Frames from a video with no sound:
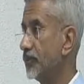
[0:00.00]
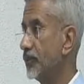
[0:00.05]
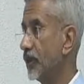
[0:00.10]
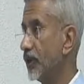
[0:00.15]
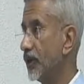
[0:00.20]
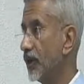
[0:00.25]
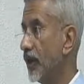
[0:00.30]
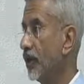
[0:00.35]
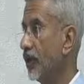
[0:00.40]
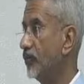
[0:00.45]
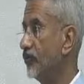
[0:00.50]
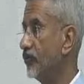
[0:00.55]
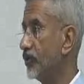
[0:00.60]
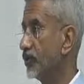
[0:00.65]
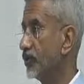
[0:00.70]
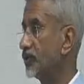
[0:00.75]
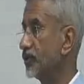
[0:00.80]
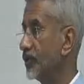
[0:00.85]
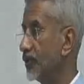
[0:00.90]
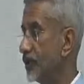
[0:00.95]
the ground for
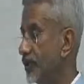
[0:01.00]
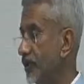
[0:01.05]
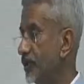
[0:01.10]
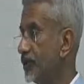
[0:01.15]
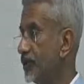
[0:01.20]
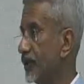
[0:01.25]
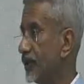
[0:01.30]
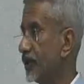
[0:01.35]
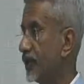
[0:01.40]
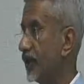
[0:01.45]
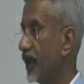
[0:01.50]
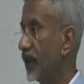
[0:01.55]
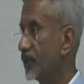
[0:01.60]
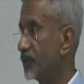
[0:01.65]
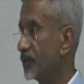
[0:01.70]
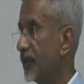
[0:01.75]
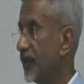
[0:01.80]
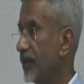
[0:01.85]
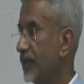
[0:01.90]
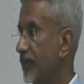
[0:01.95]
strategic
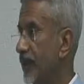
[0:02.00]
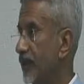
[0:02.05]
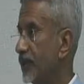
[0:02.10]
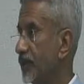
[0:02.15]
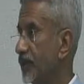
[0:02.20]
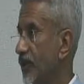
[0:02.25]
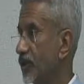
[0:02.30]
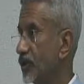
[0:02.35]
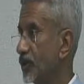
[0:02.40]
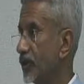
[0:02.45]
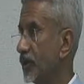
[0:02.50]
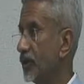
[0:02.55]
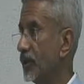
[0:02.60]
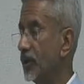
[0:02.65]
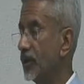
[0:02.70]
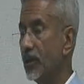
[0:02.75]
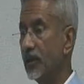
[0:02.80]
experimentation